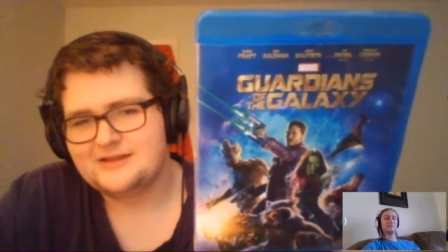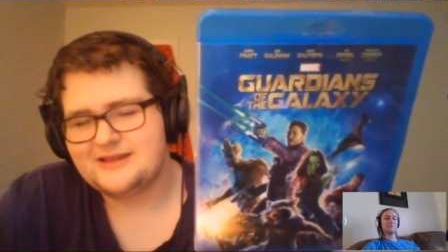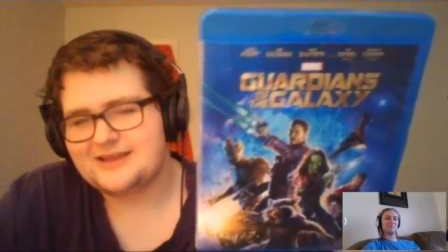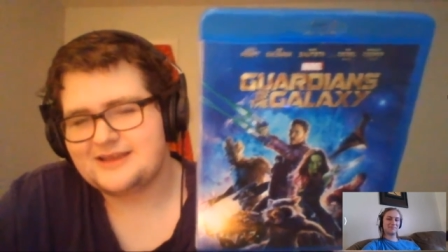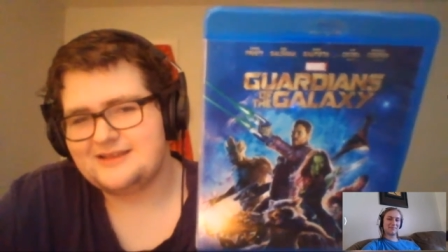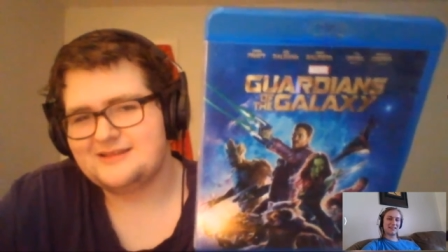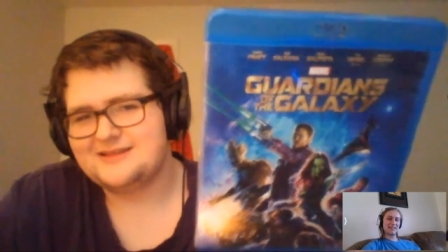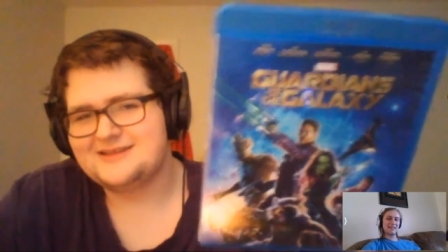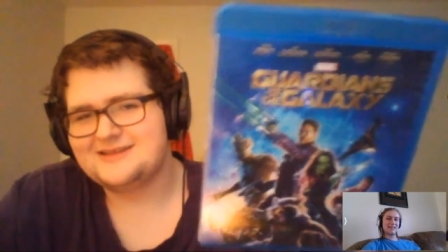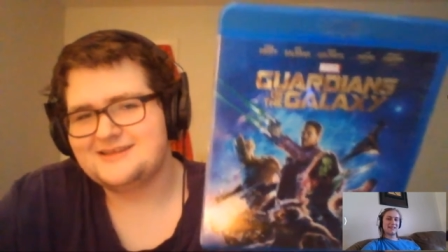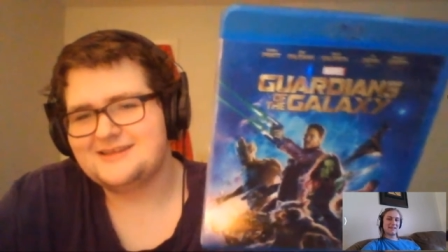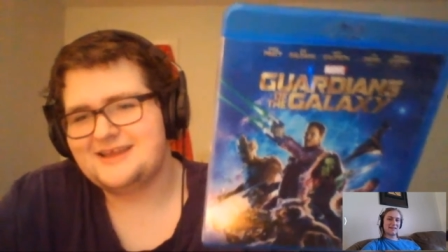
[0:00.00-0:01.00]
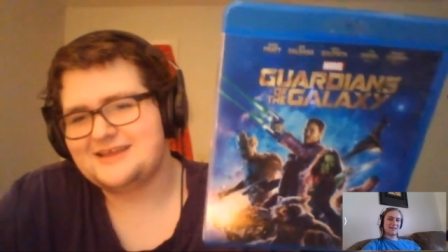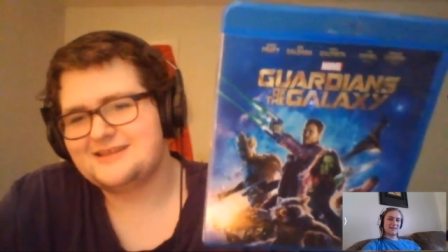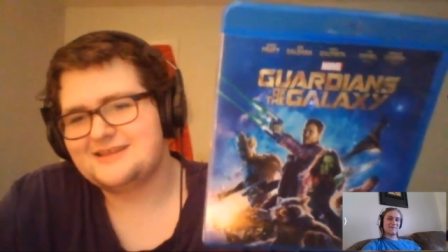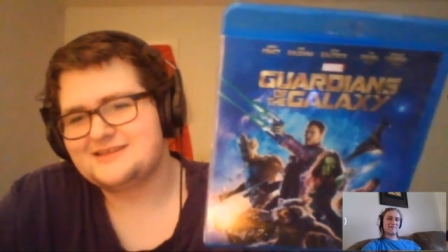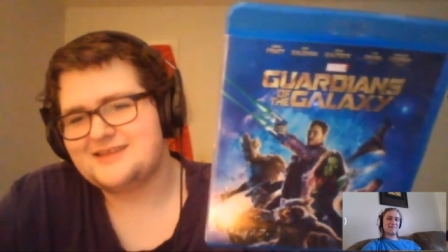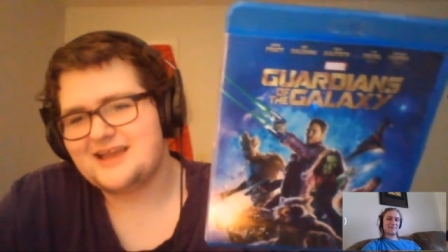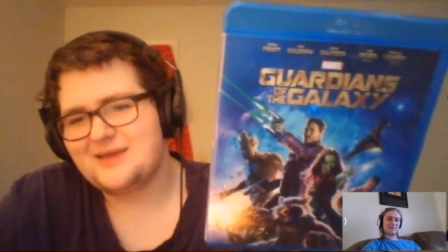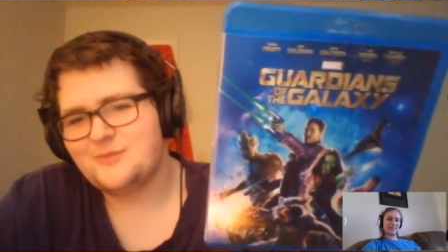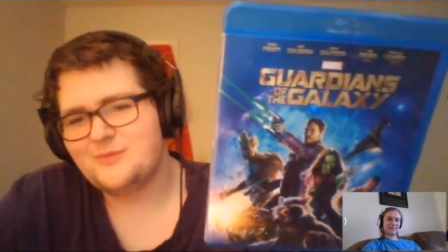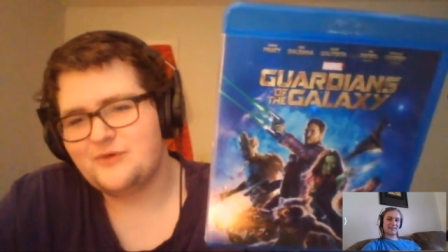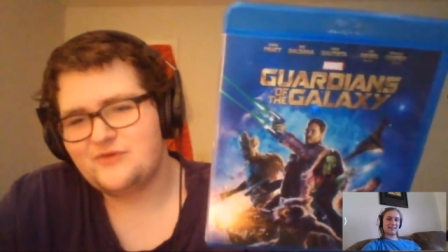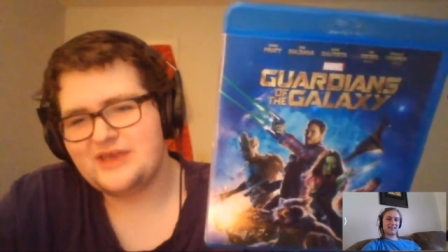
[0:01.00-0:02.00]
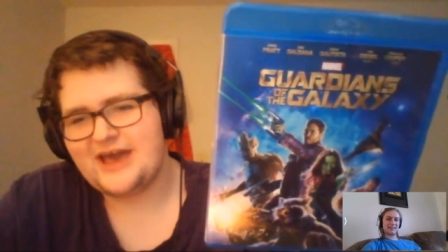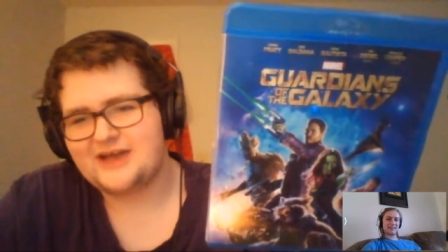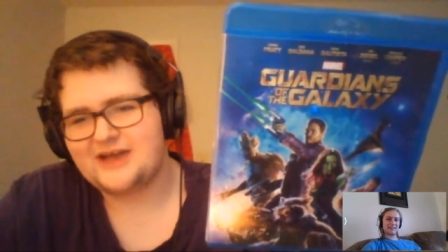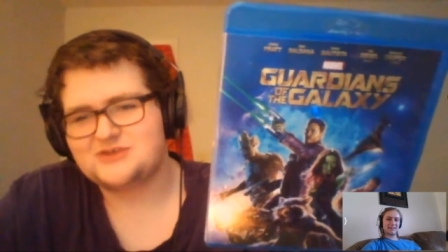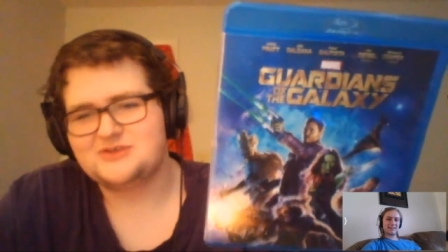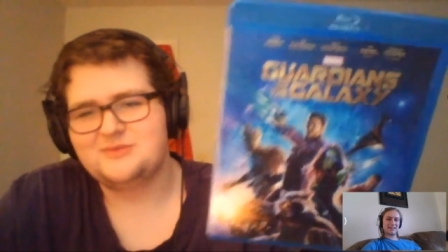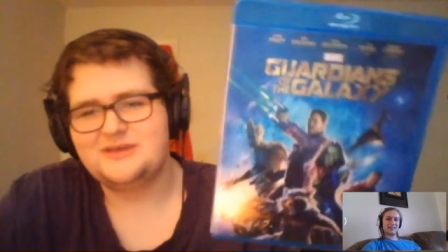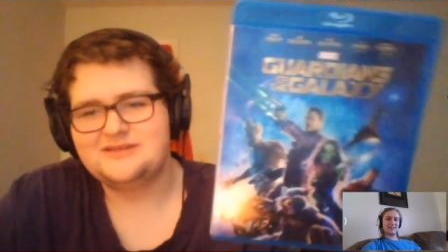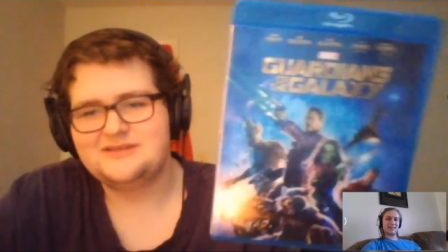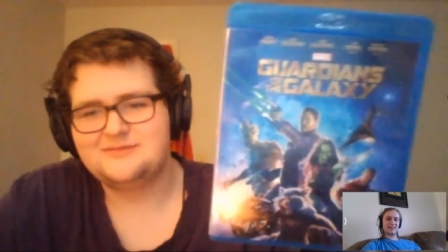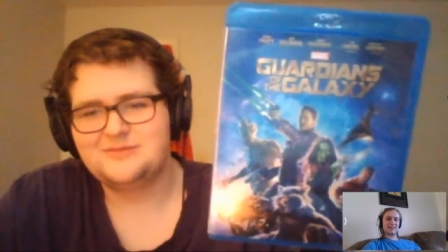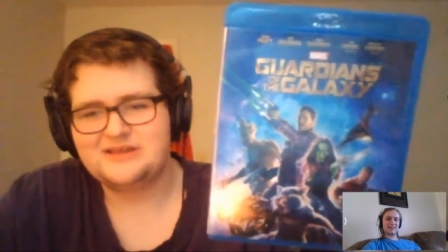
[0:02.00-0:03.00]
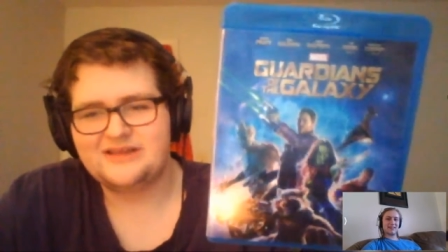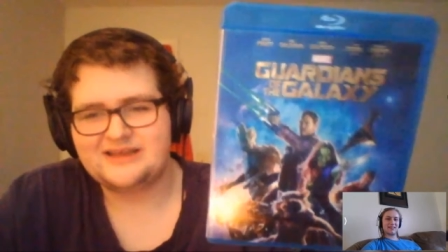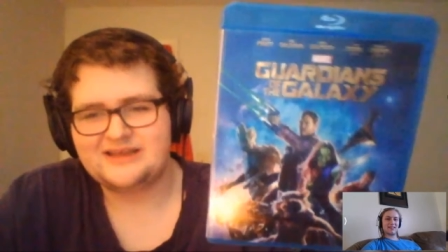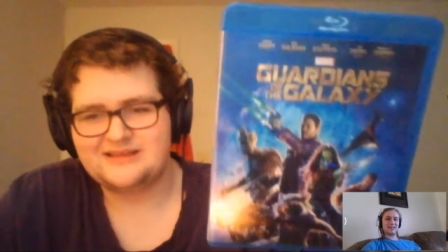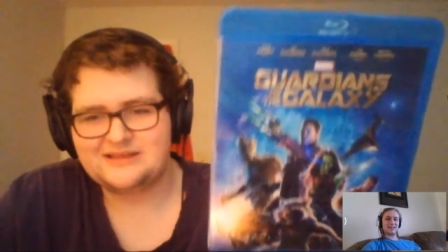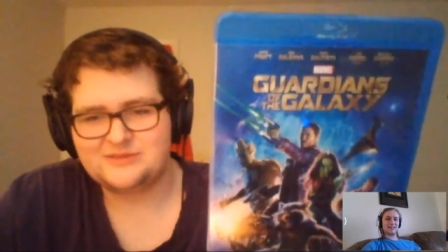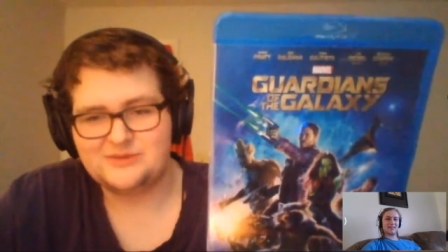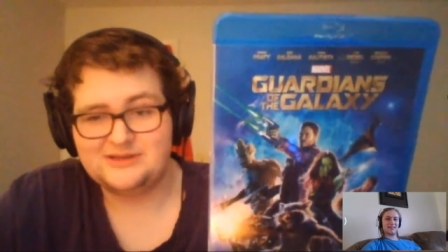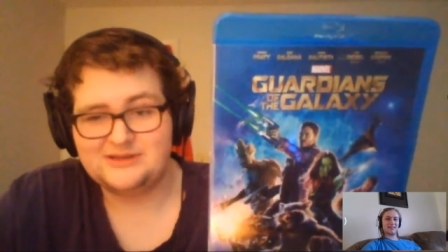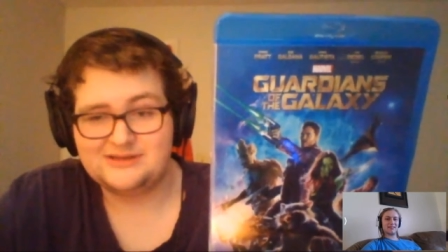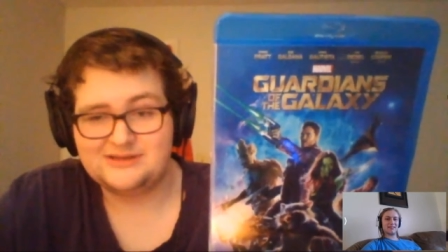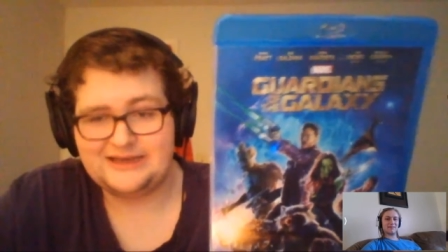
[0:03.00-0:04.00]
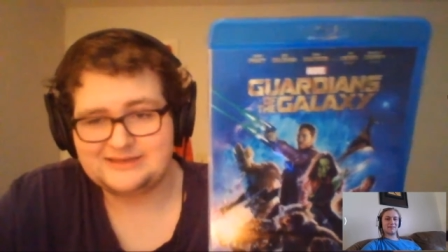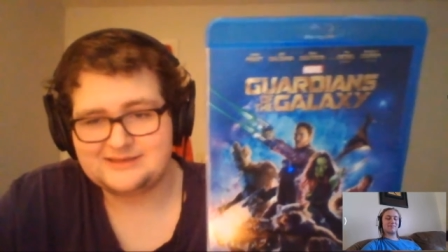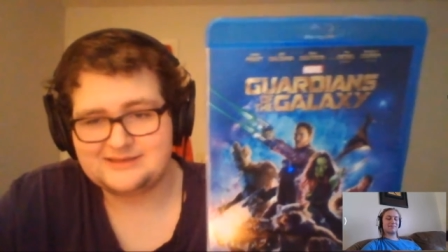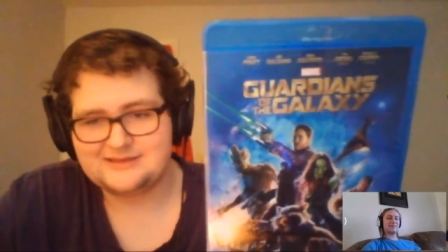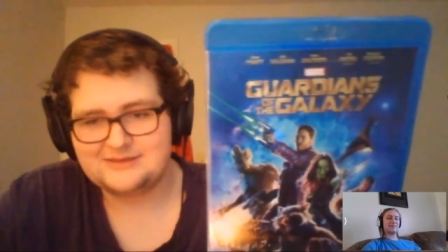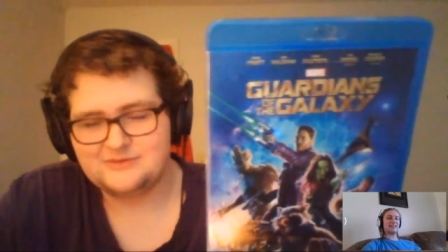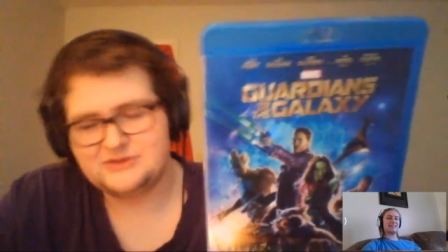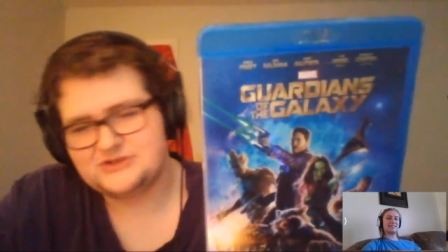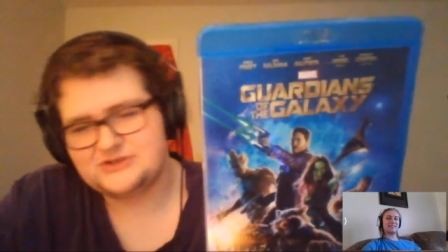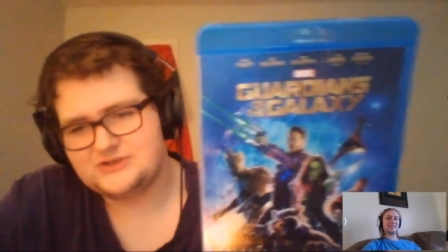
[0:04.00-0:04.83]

Like the second movie actually made me like this one less, which